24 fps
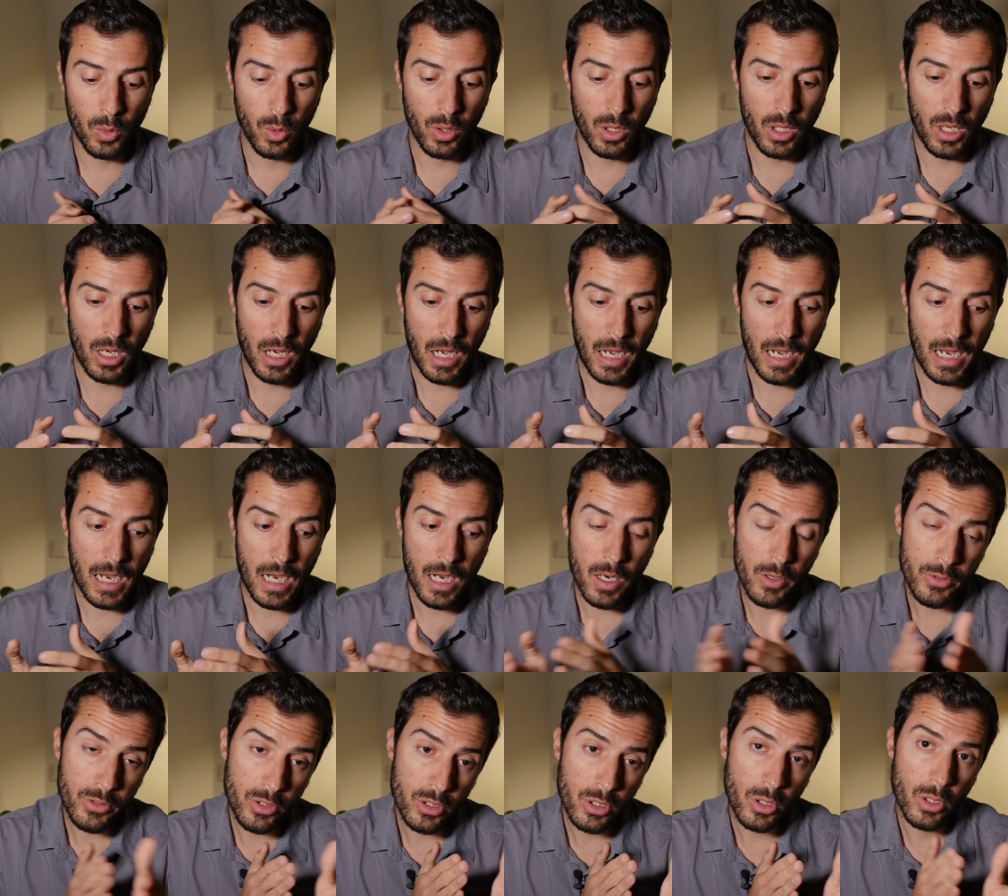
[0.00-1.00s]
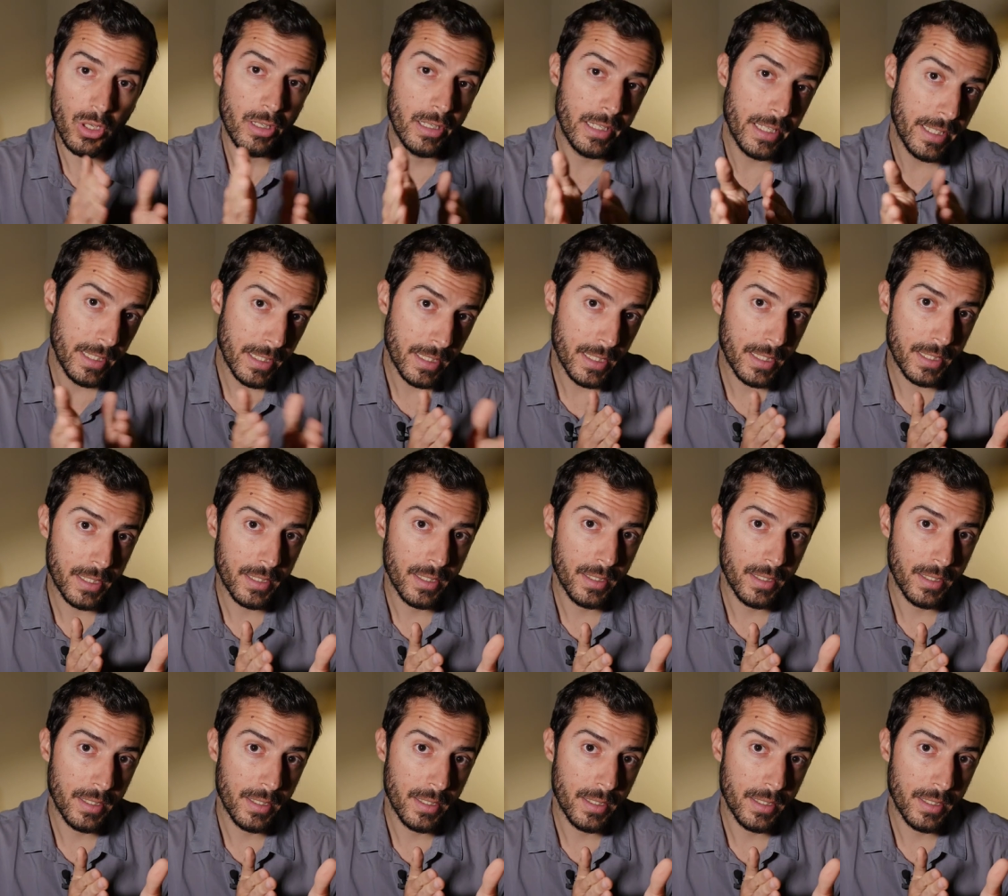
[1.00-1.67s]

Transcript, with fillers: how do you link